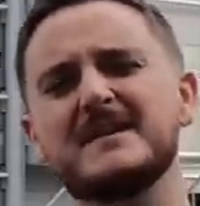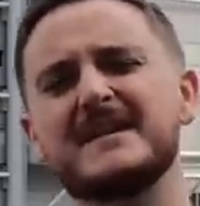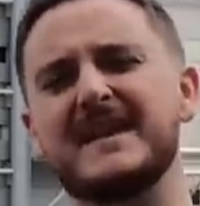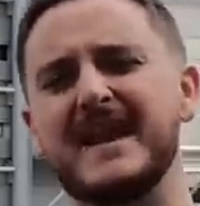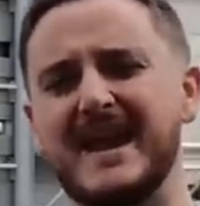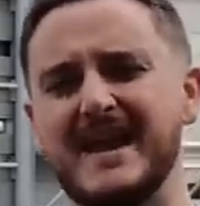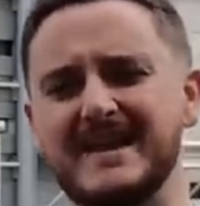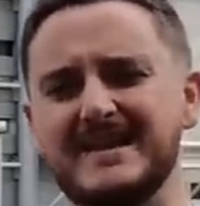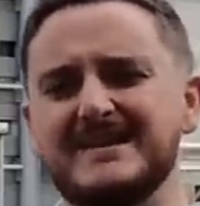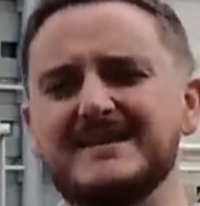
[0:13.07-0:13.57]

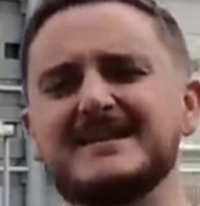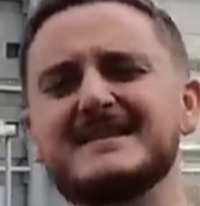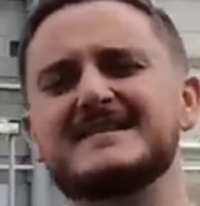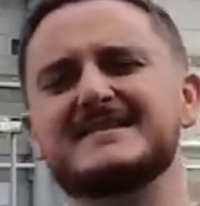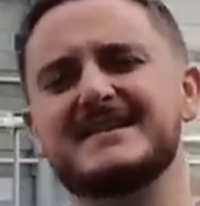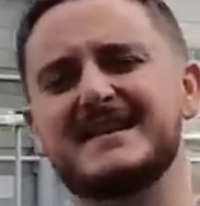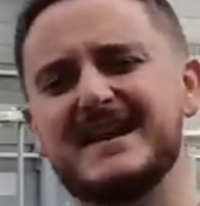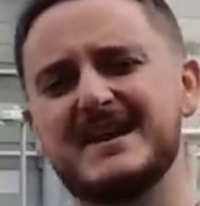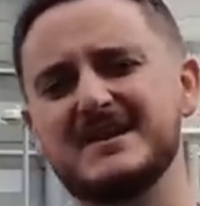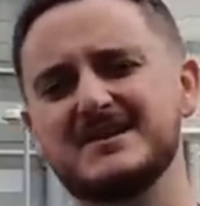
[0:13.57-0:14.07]
again to
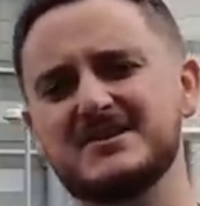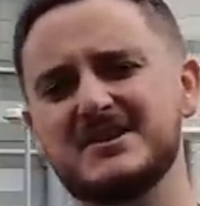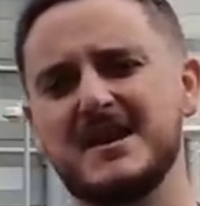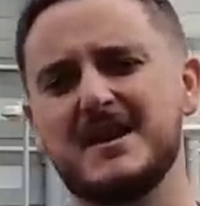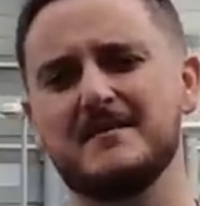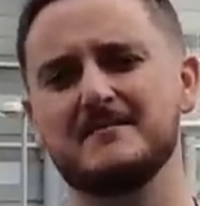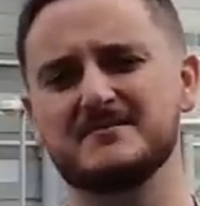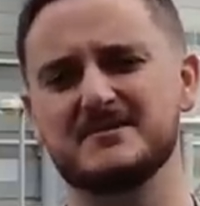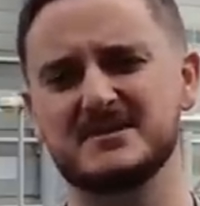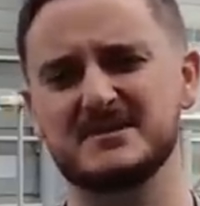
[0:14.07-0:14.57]
St.
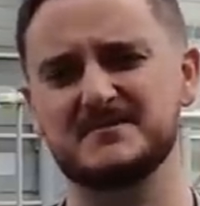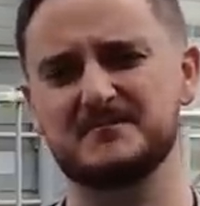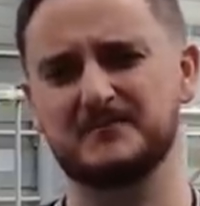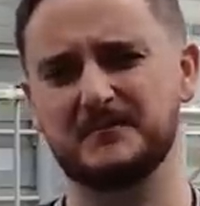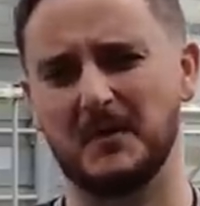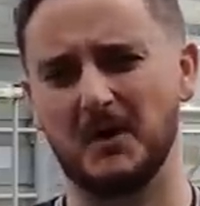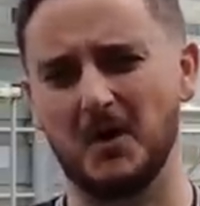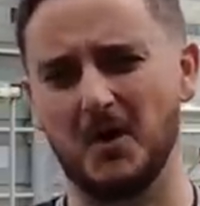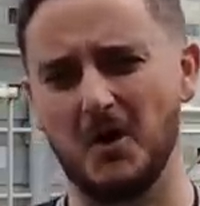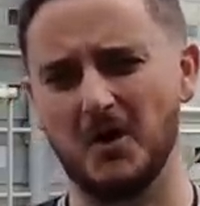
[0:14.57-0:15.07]
James's
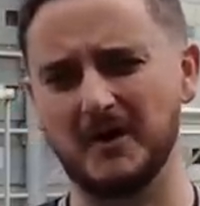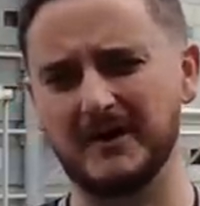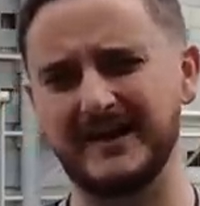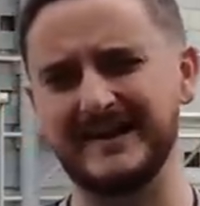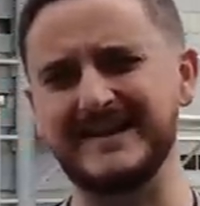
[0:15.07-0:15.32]
Park.